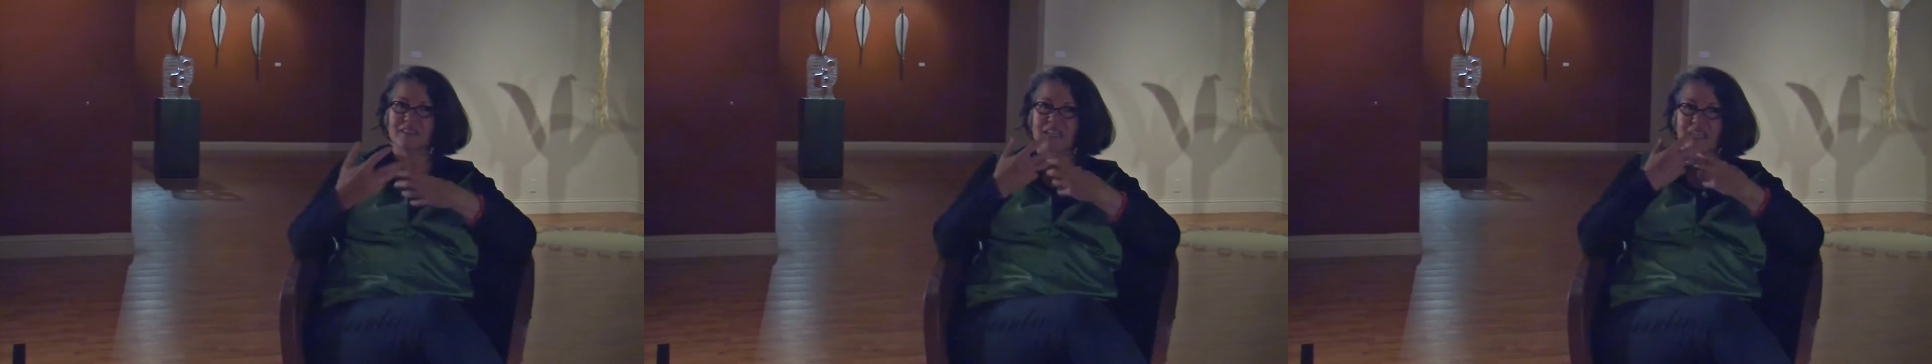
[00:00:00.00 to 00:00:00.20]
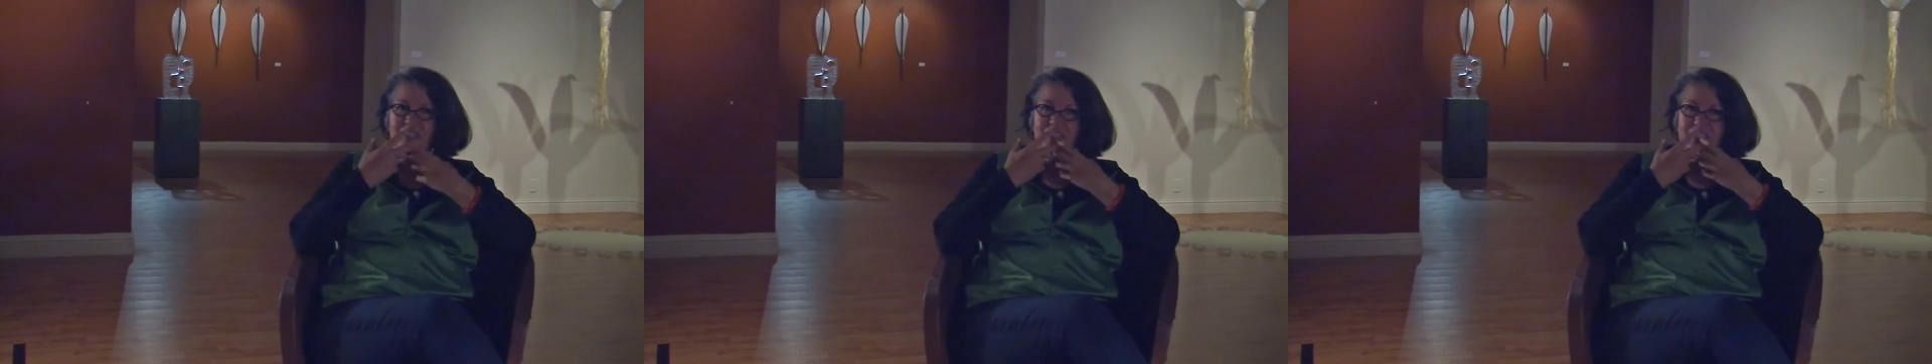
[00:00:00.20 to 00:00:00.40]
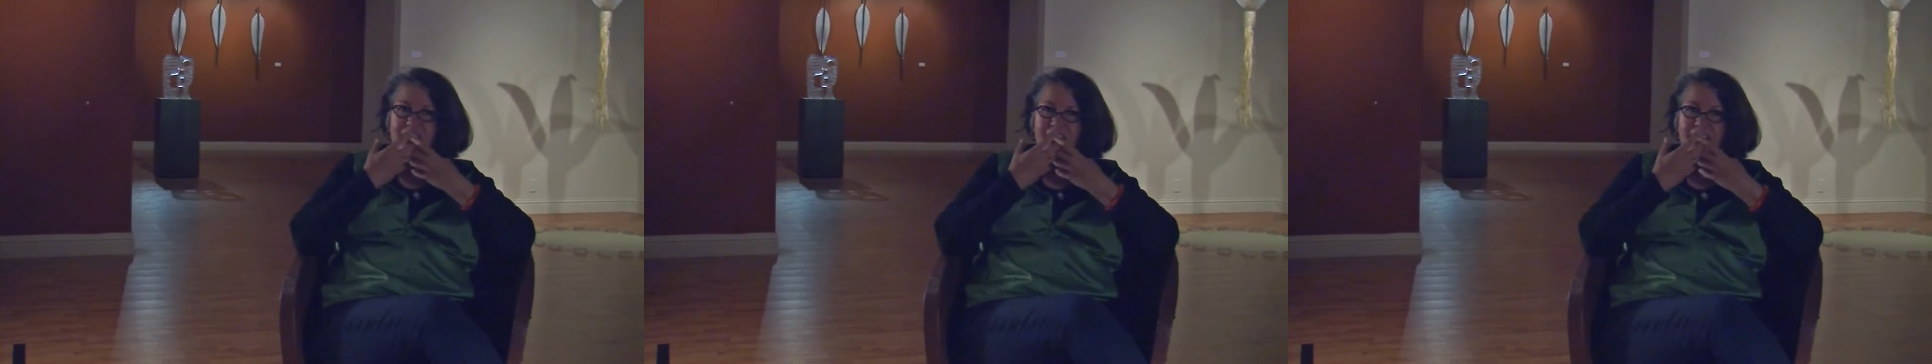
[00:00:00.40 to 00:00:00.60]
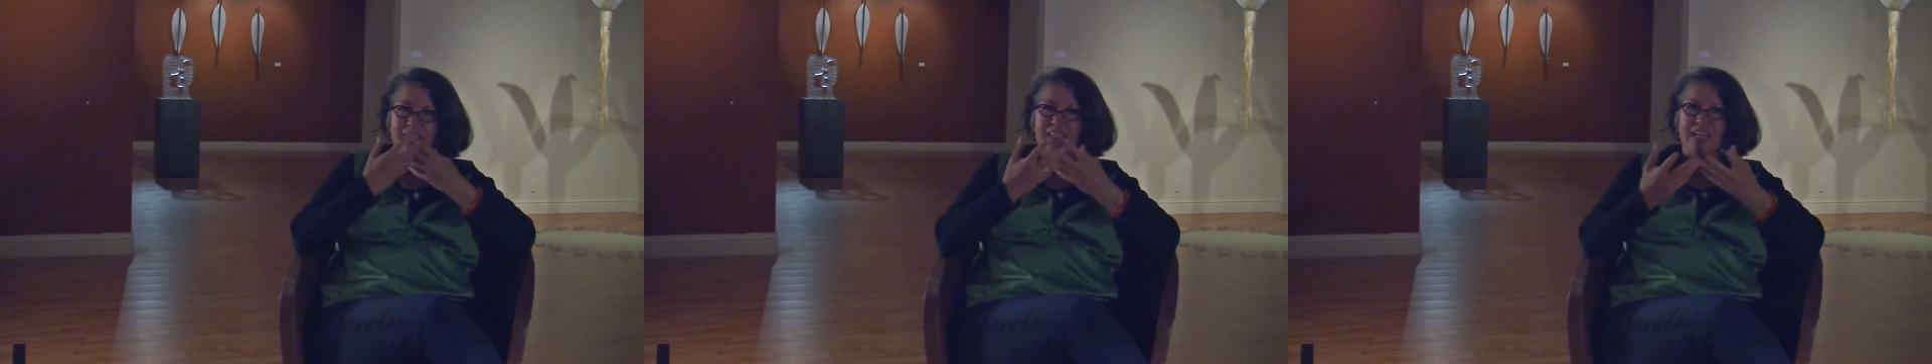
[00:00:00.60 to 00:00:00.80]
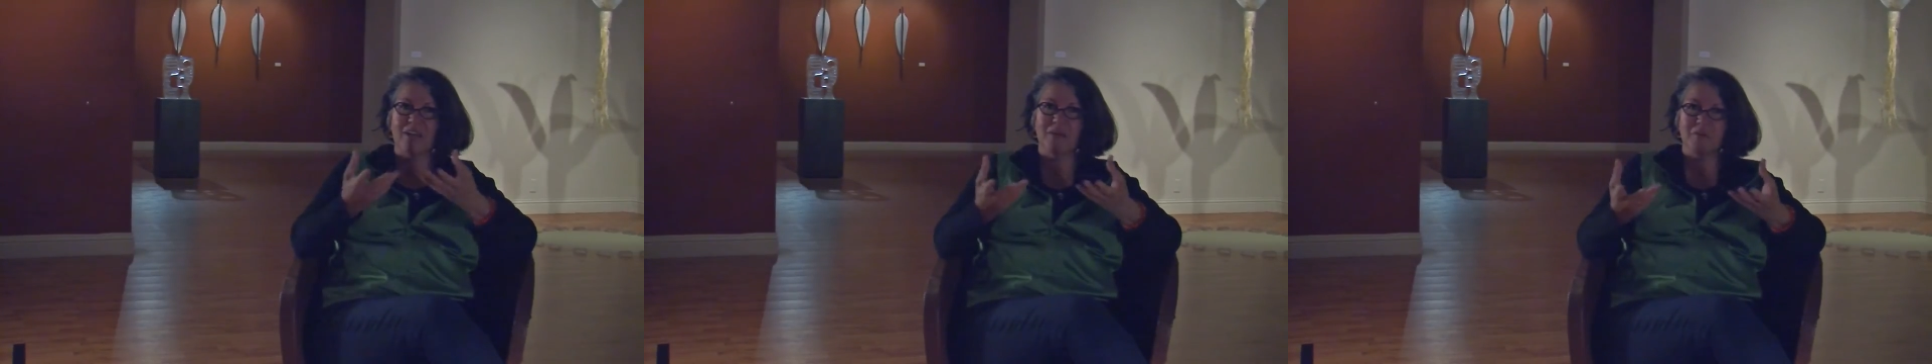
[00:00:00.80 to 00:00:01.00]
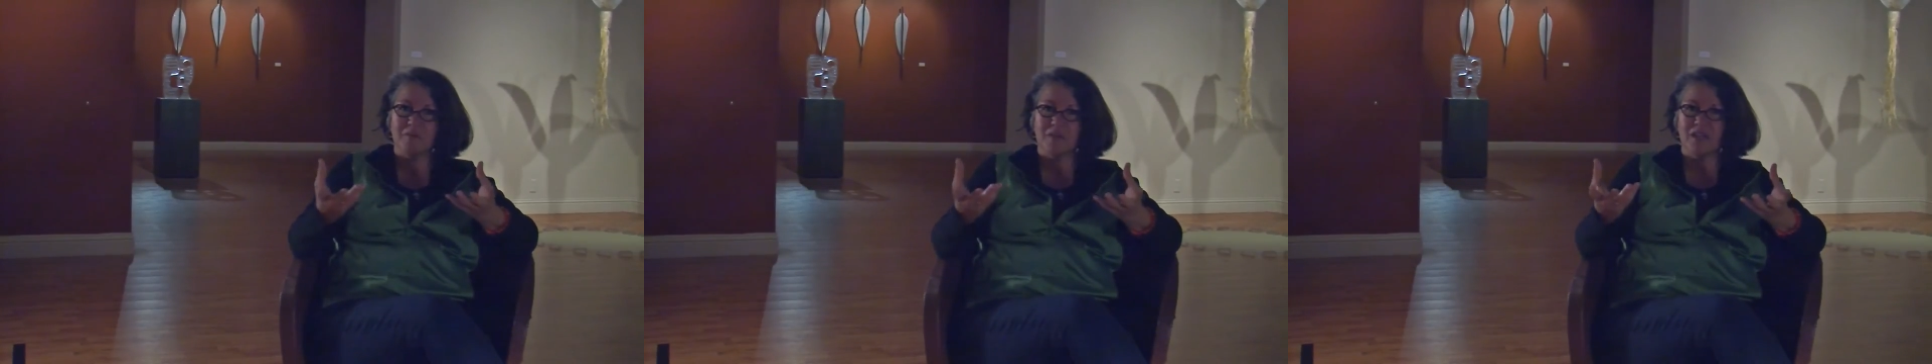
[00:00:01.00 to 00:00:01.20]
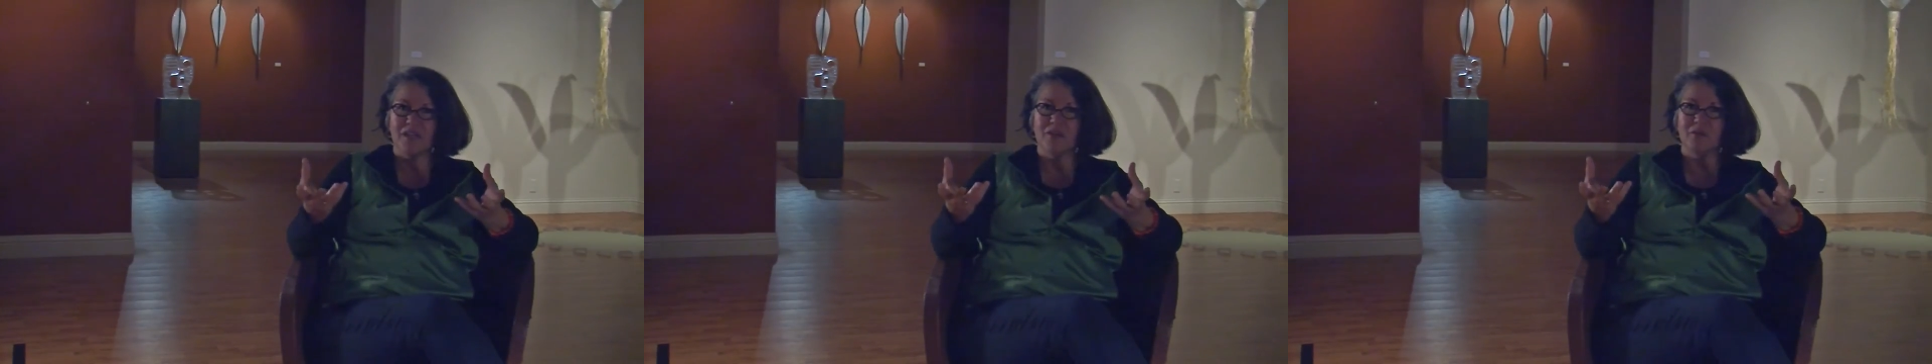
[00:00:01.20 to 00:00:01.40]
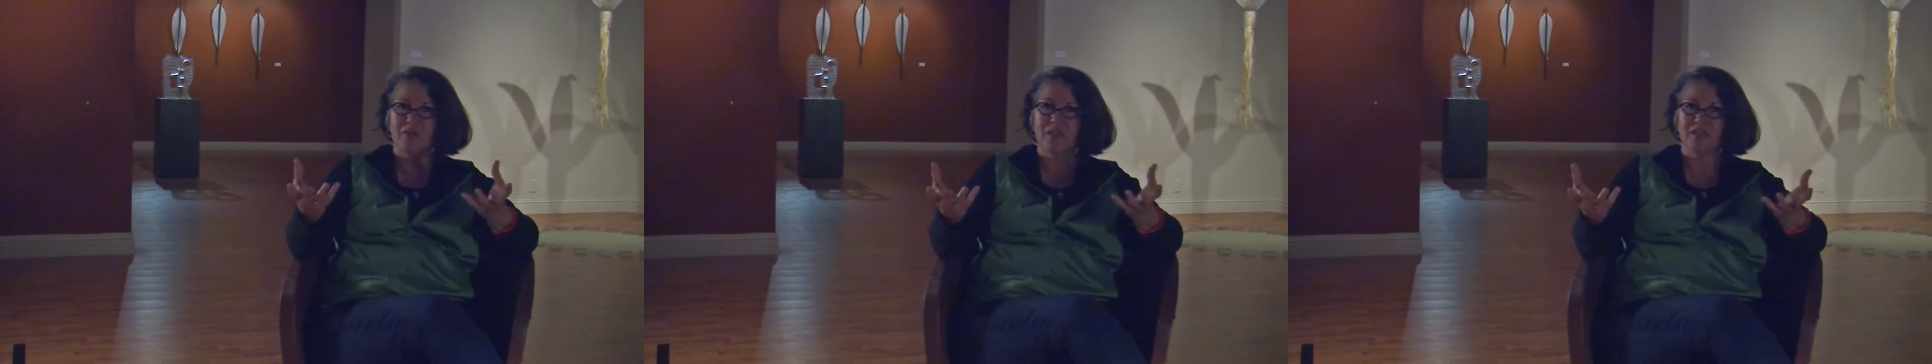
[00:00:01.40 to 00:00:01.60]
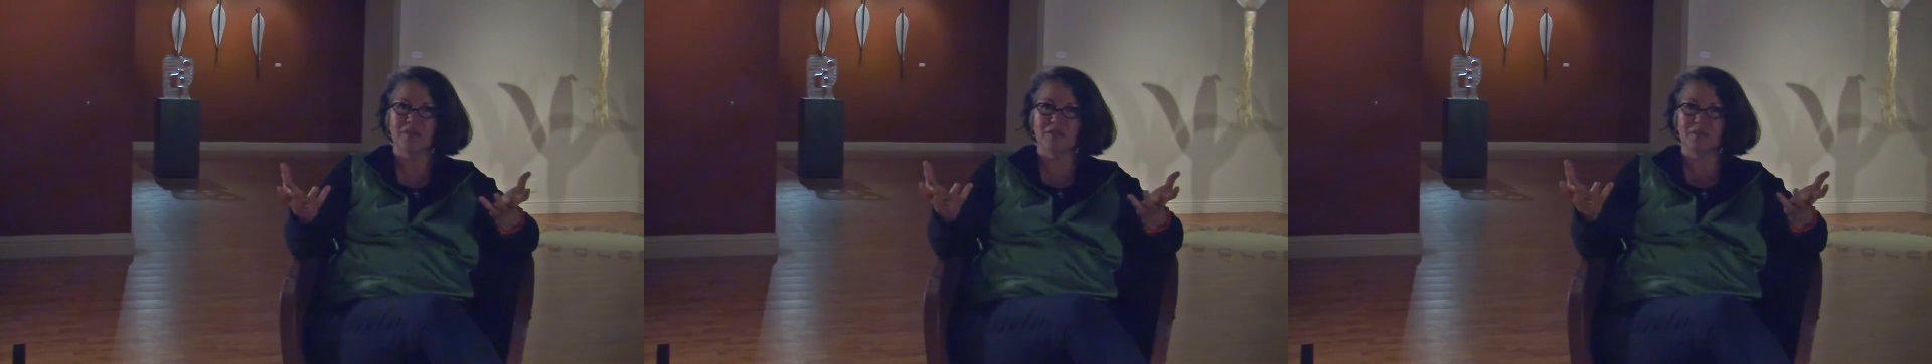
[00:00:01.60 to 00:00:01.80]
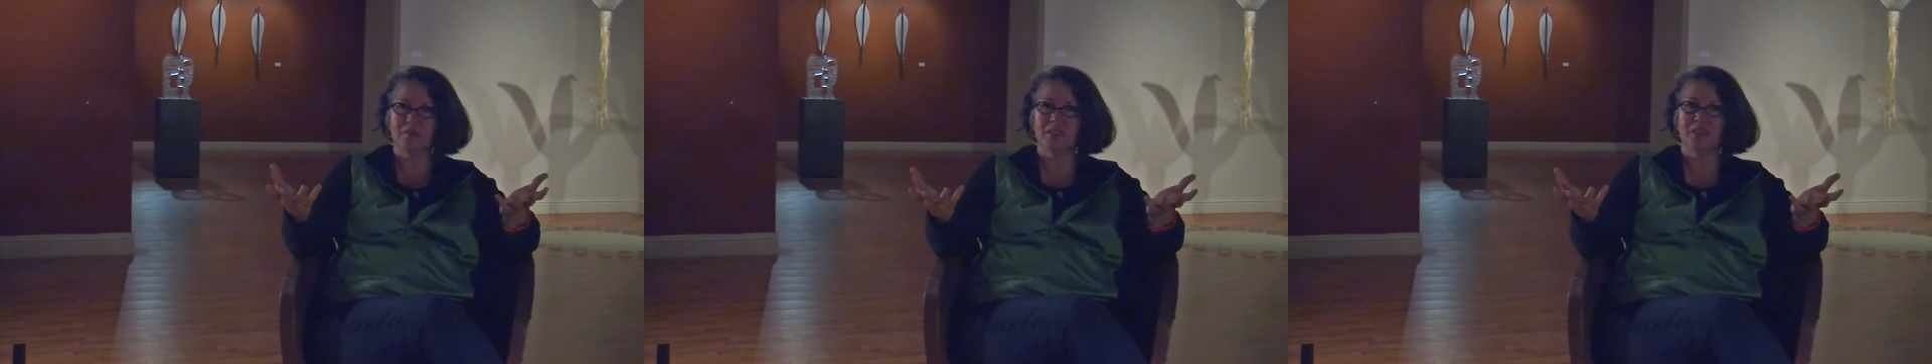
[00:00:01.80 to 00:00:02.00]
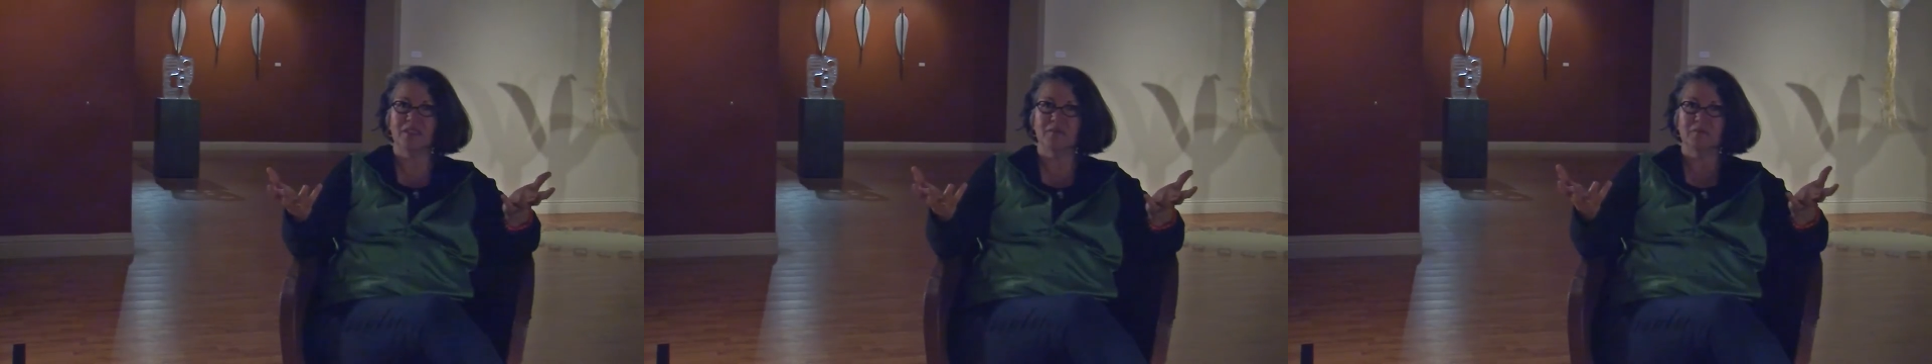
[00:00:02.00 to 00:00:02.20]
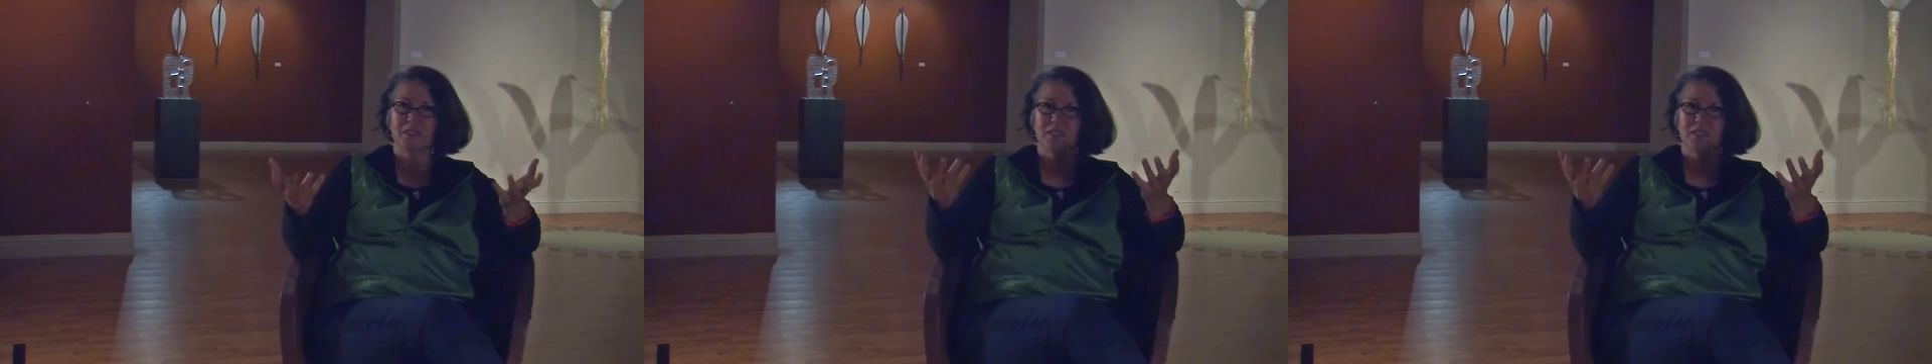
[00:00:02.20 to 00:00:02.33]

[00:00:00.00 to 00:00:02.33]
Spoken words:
taking out my way of speaking,